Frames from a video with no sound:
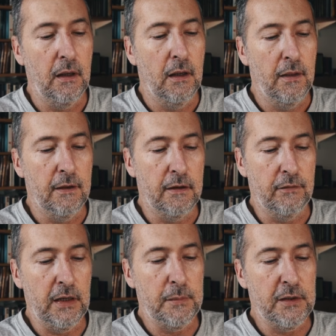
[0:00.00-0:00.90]
The
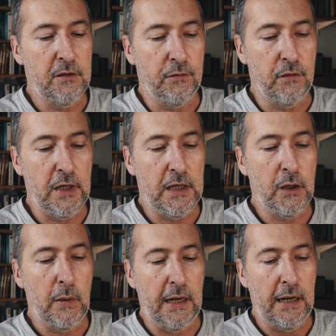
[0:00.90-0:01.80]
development of the
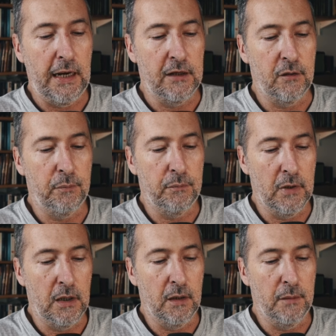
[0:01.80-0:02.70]
radio and
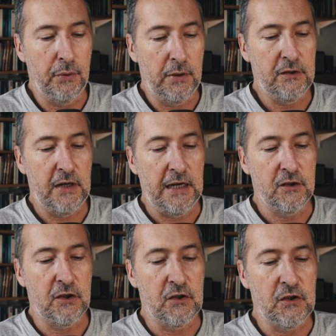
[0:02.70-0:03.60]
press has
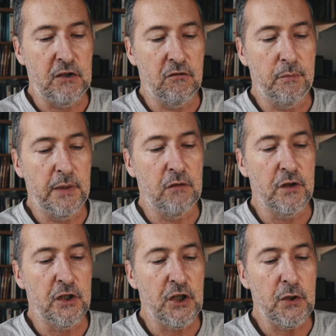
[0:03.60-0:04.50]
considerably
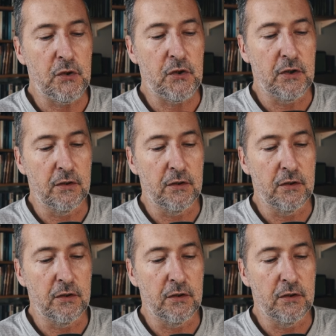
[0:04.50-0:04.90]
reduced the